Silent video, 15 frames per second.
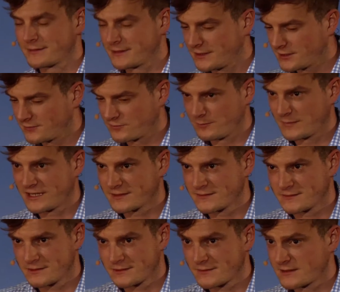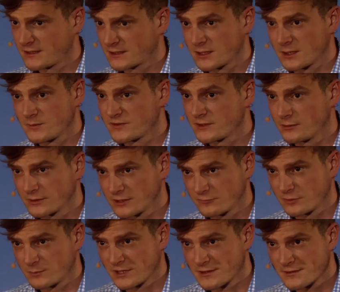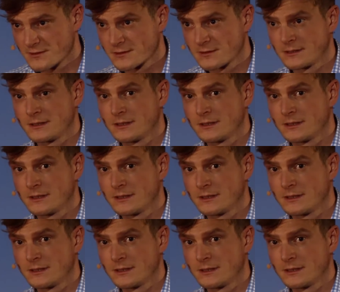They have a magazine that comes out every month